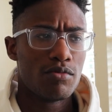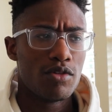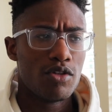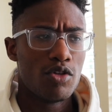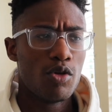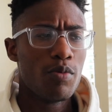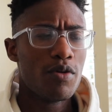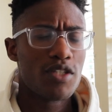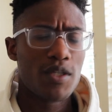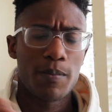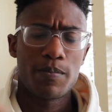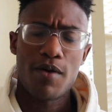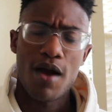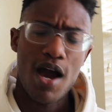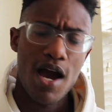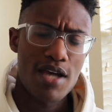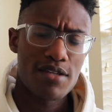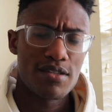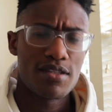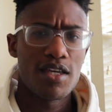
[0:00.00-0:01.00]
you'll be
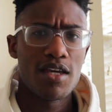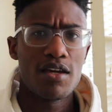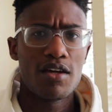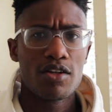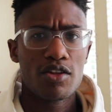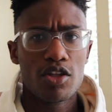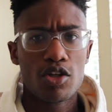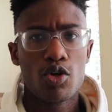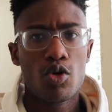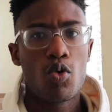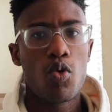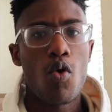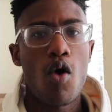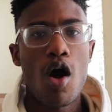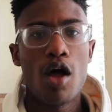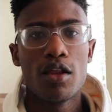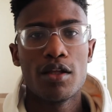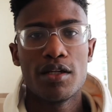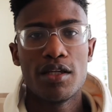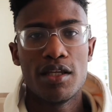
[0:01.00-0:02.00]
surprised the
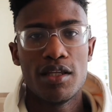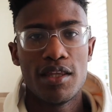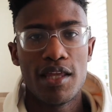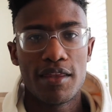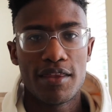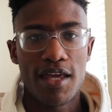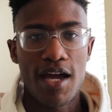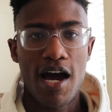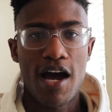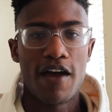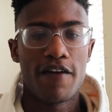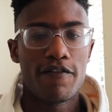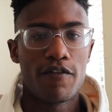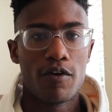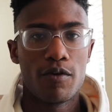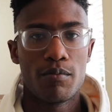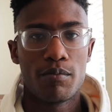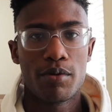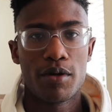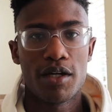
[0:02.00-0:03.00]
quality that the
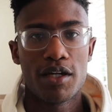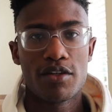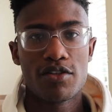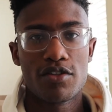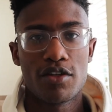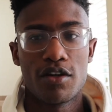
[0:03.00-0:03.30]
iPhone brings.